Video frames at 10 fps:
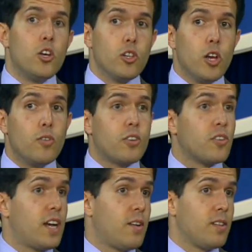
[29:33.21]
low
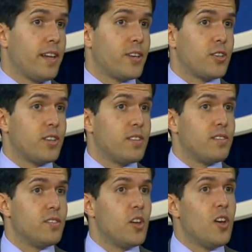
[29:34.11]
turnout
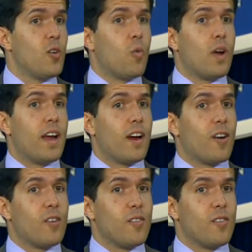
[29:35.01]
elections where